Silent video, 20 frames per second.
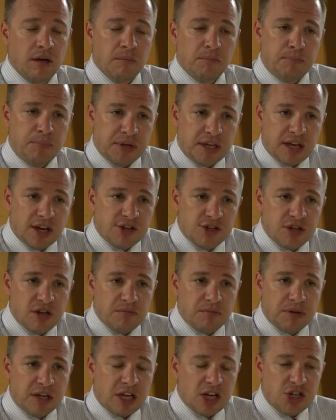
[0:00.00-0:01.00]
Because,
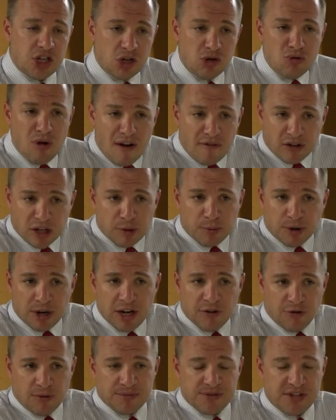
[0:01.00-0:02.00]
because you do have
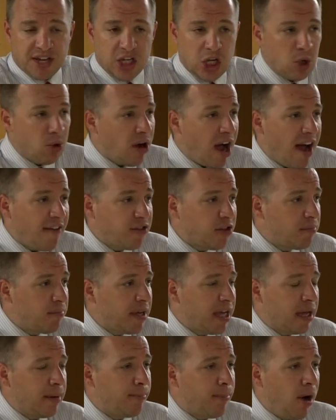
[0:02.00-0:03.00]
liberty from sin. That's you don't have to
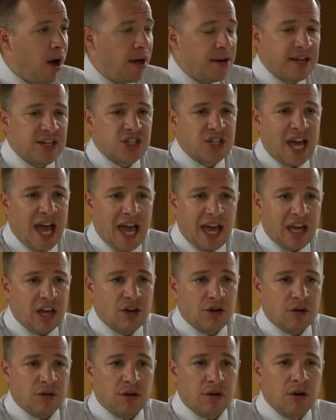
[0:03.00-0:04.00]
be in bondage to
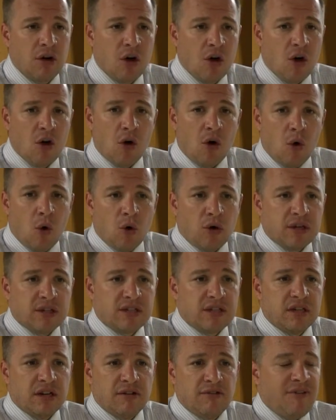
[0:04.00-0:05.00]
anger or
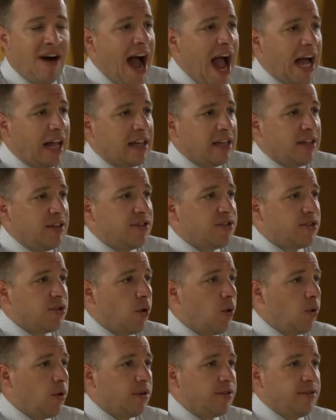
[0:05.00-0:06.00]
to violence
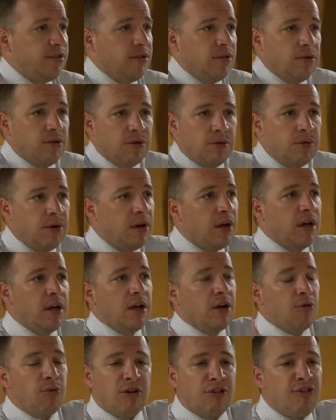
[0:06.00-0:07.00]
or to
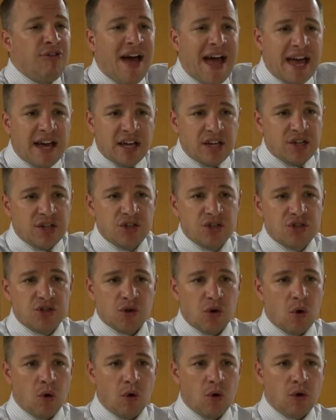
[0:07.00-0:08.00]
revenge
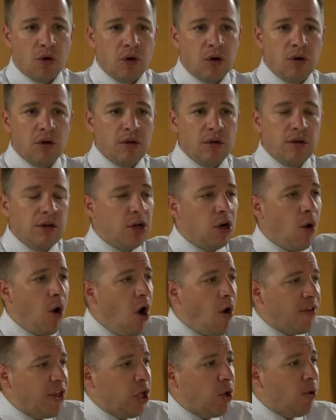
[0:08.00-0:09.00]
or you know
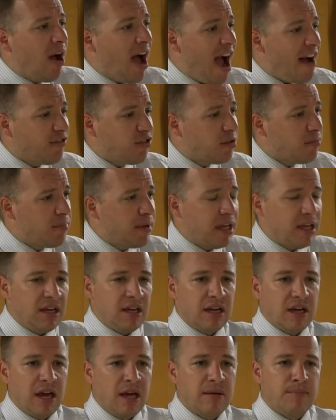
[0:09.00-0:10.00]
all, you don't have Any to
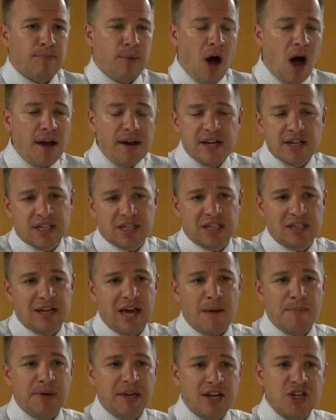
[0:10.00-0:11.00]
be in bondage to
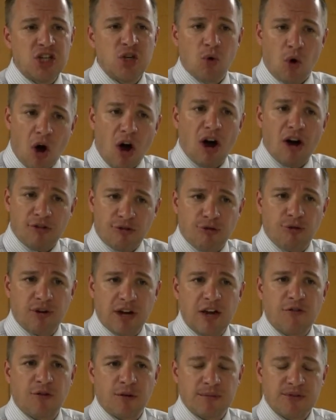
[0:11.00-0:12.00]
that because you are
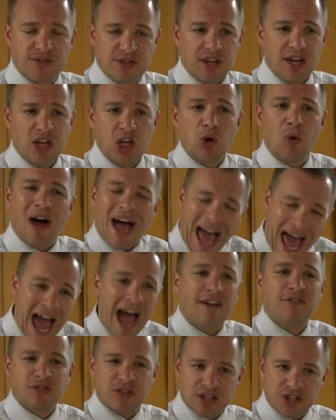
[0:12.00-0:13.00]
free from sin. You don't
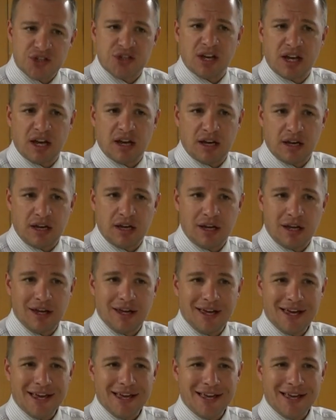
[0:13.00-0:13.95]
have to sin. Yeah.